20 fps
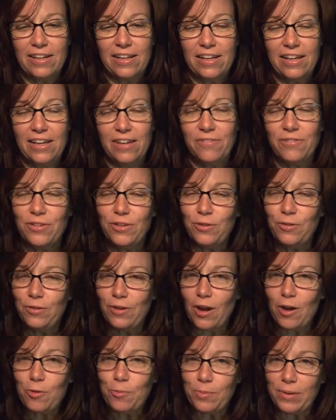if you
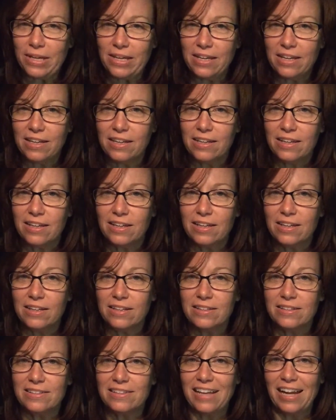know me,
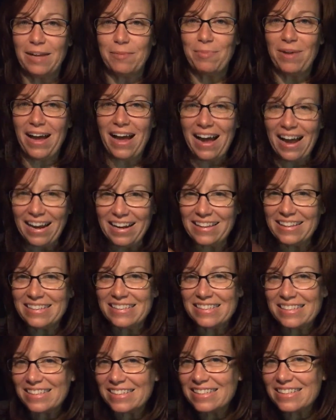like behind the
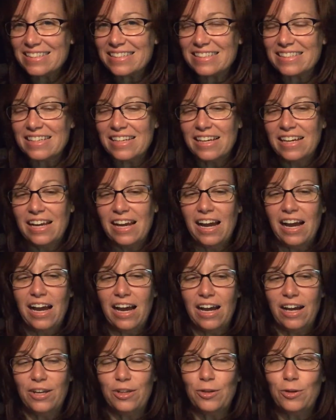scenes,
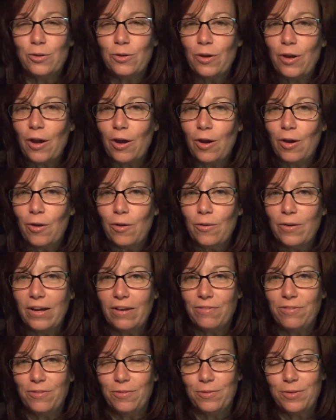you'll know,
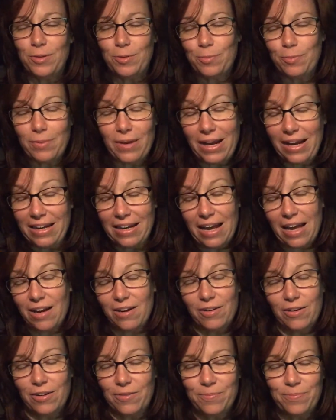if you might, I
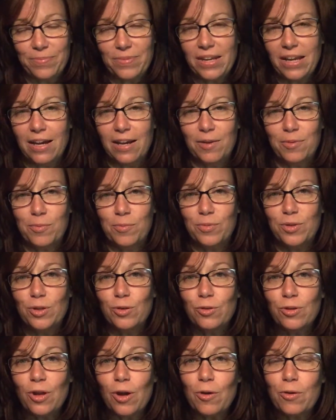don't know,
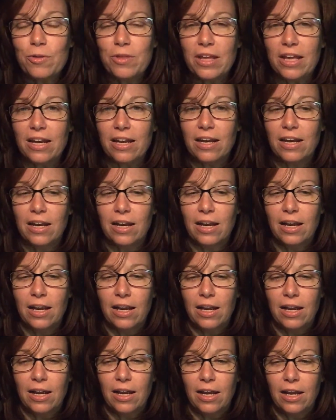you'll know that
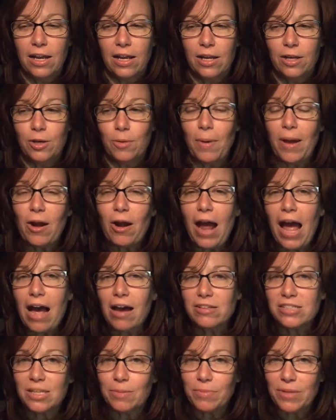no matter
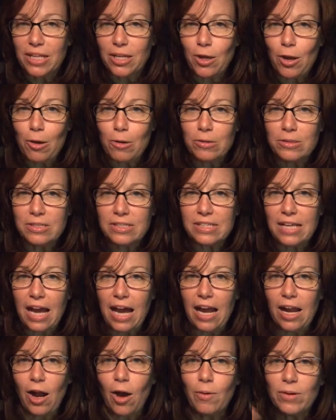how something goes,
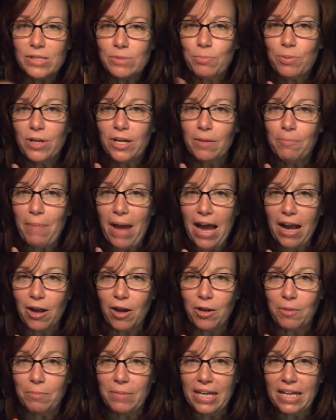I always put it back
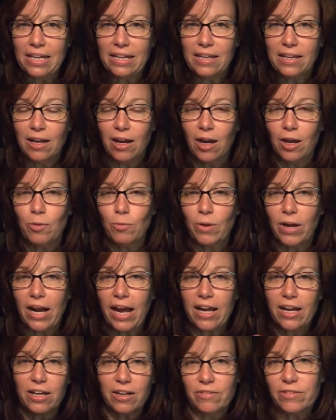on me, on what
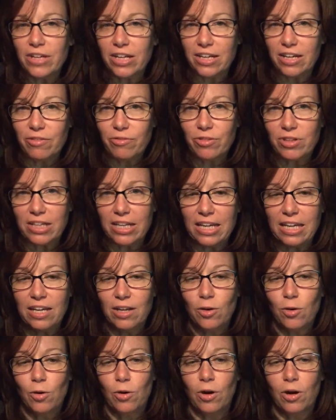I could have done differently,
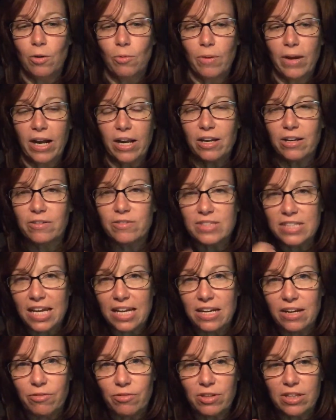or what I could have
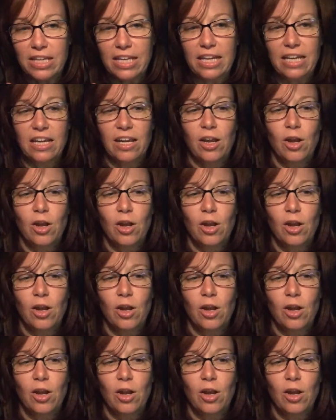said differently,